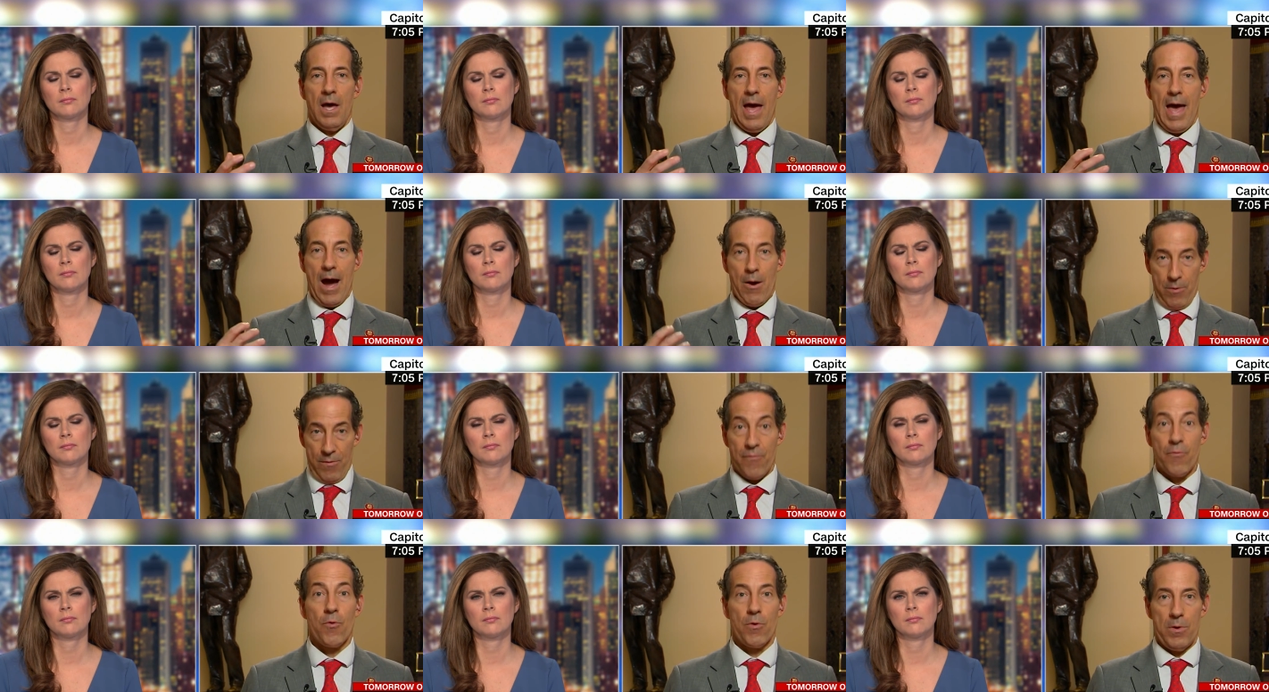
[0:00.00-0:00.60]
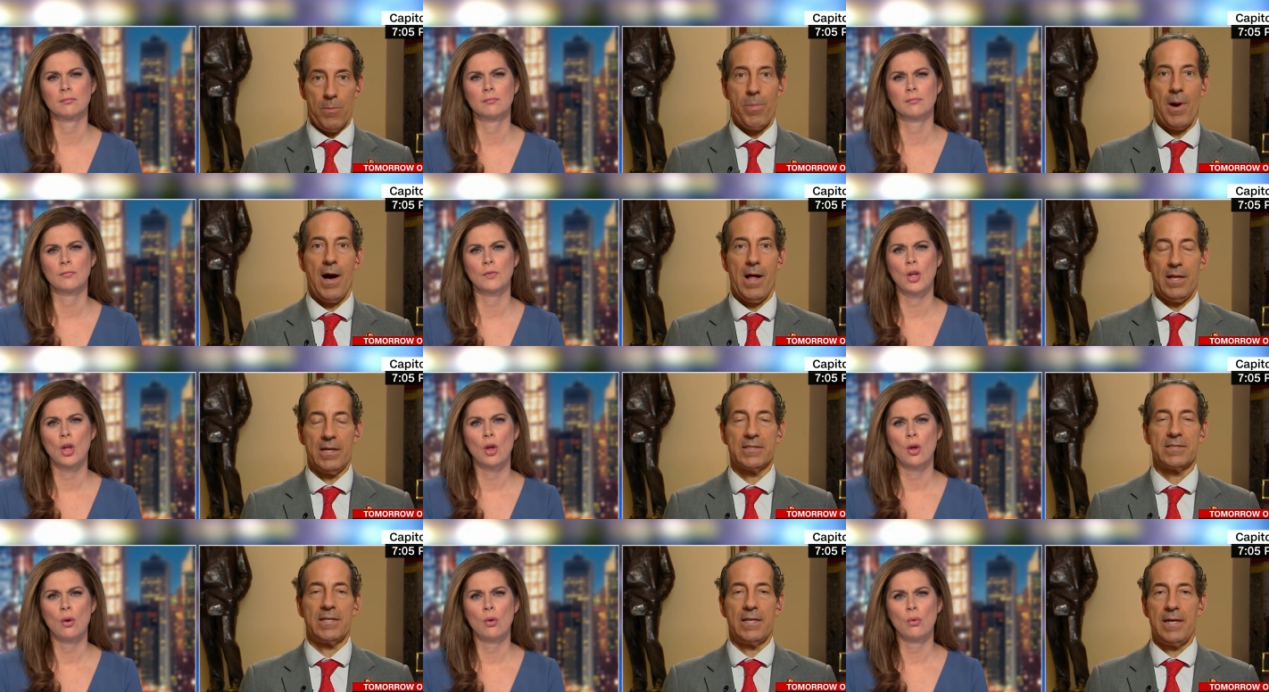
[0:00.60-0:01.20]
Speaker 1: our foreign
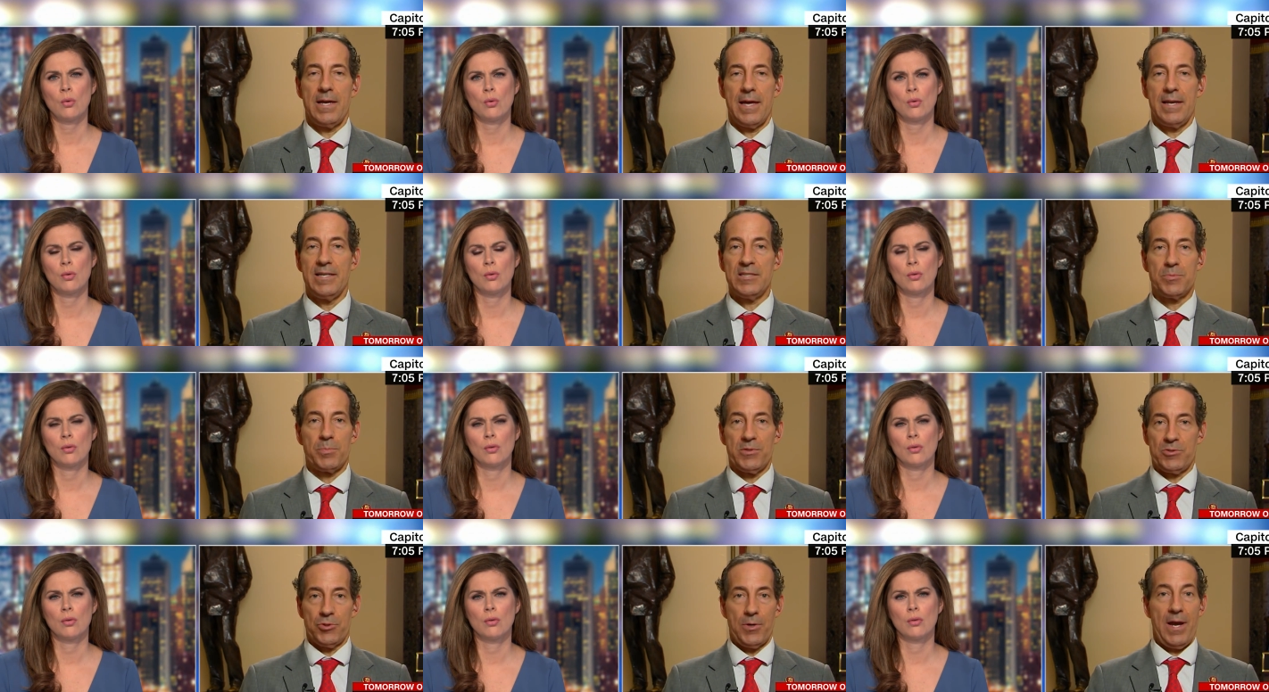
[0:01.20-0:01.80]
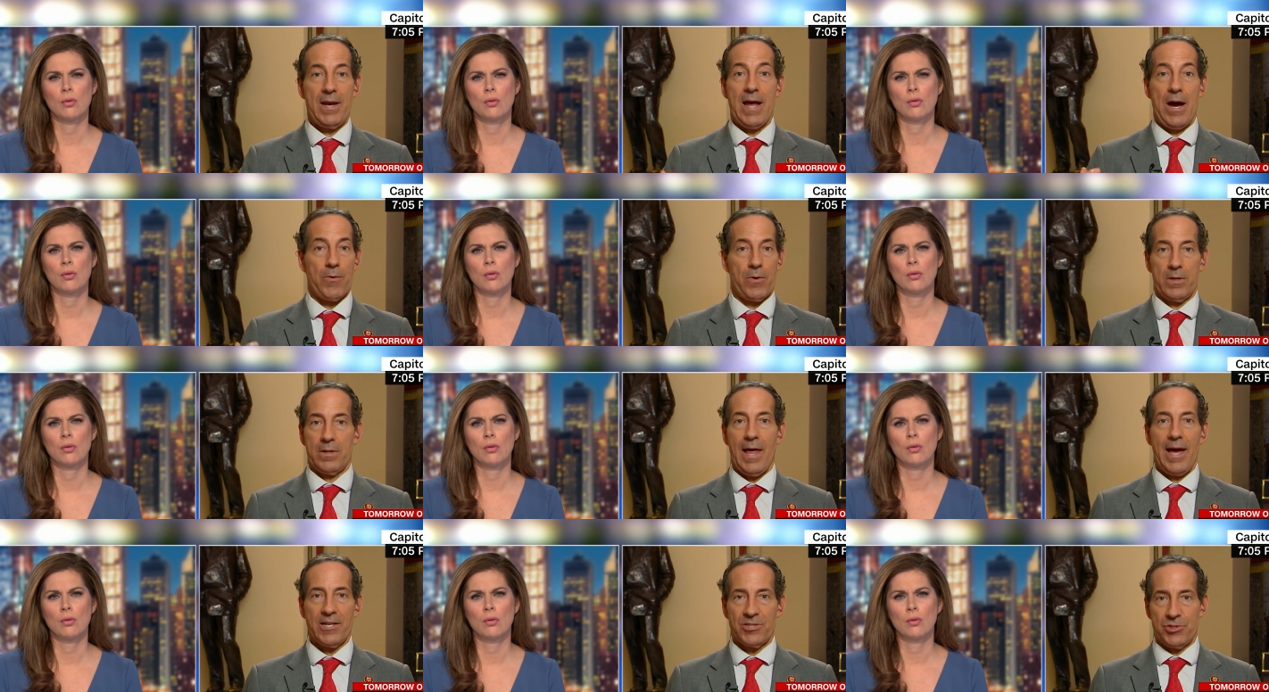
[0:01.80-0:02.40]
policy, and he's betrayed our
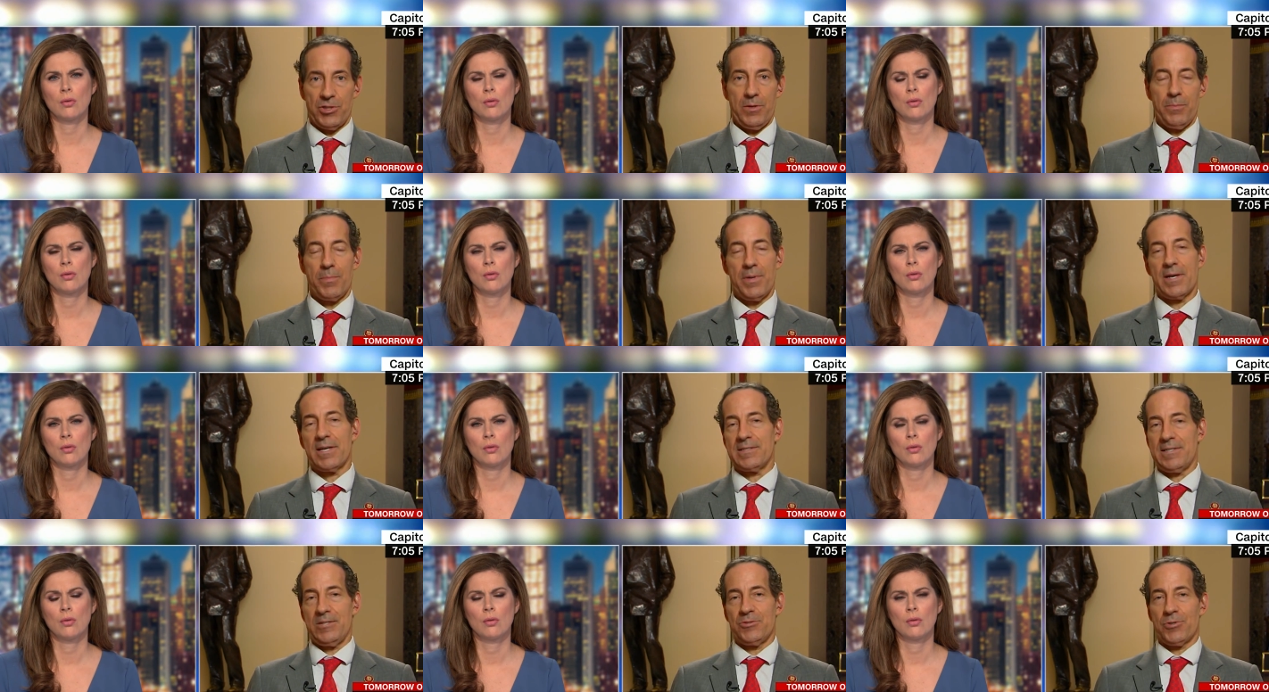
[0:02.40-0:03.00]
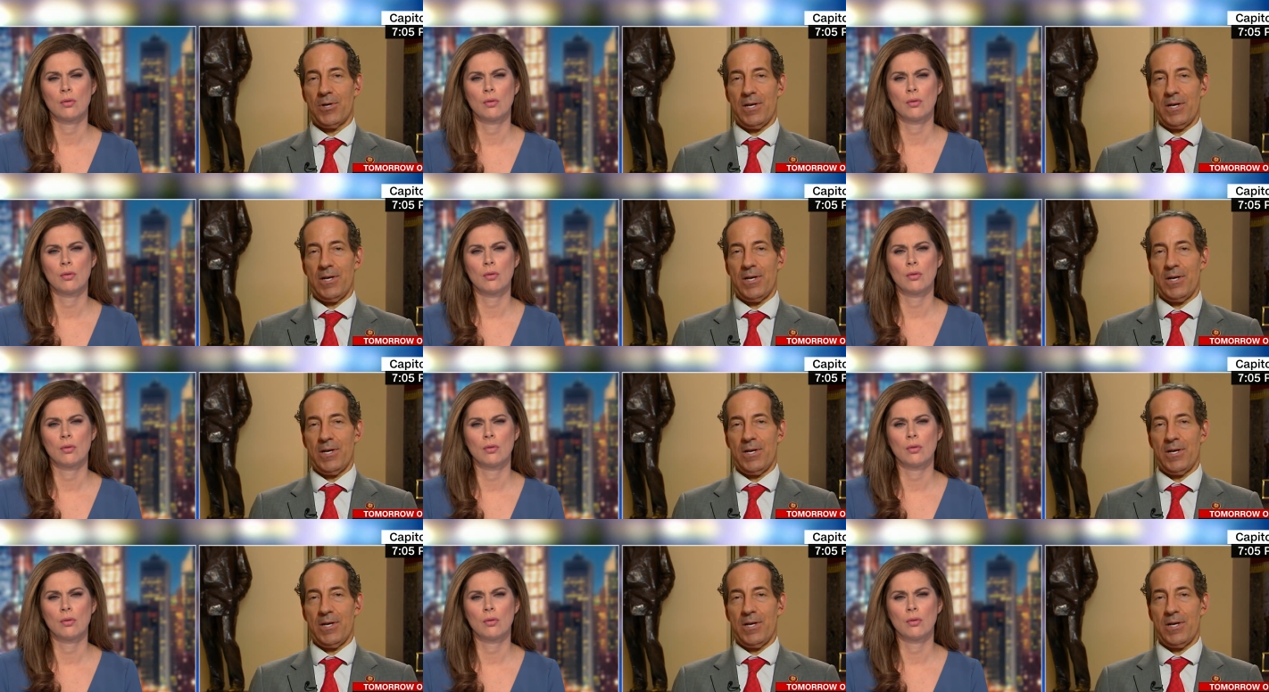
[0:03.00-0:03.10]
election because he